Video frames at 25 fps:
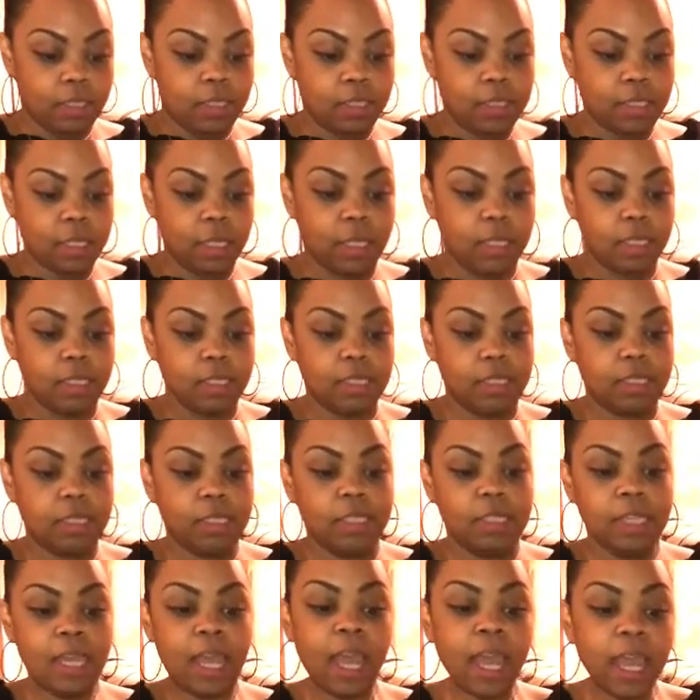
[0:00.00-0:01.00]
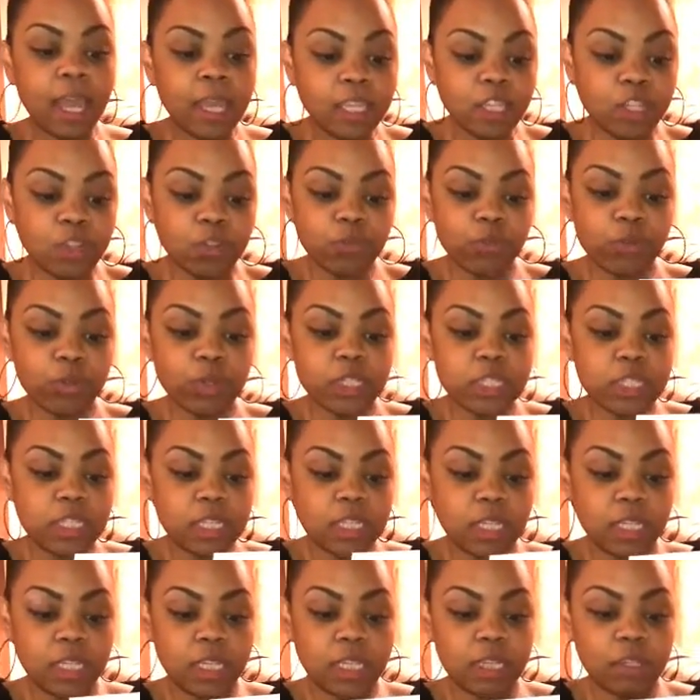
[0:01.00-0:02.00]
It says, yay, you've
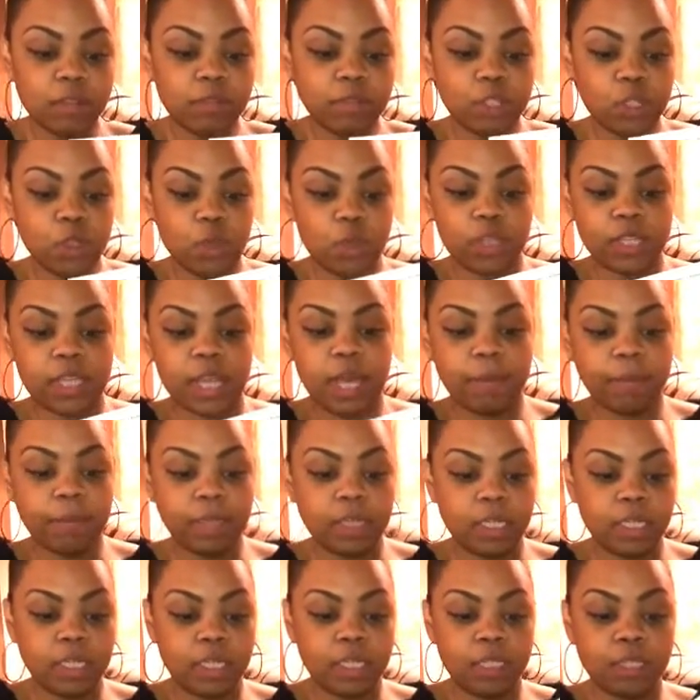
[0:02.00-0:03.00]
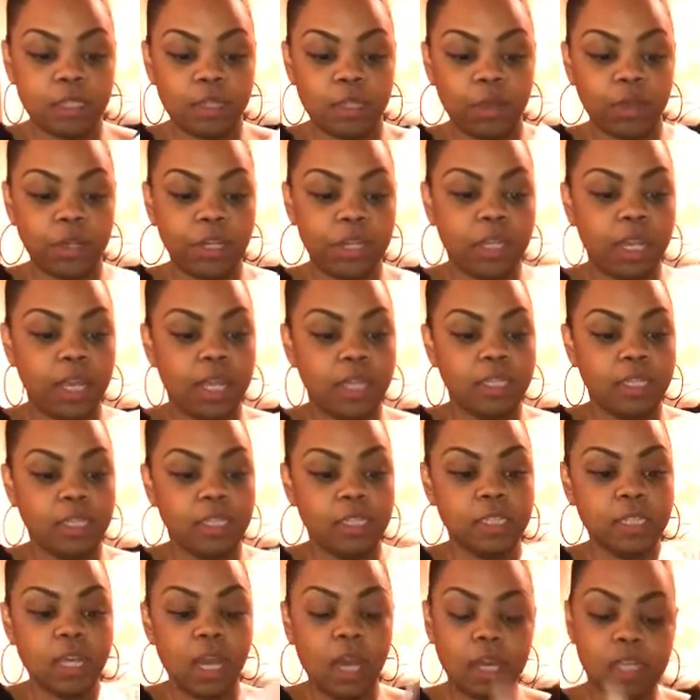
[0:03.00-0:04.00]
received your yummy 30-day
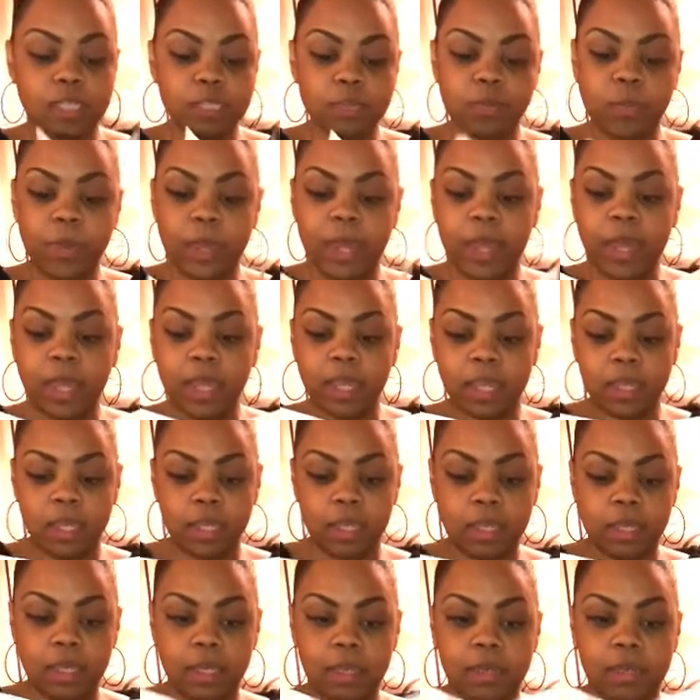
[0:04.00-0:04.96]
detox pack.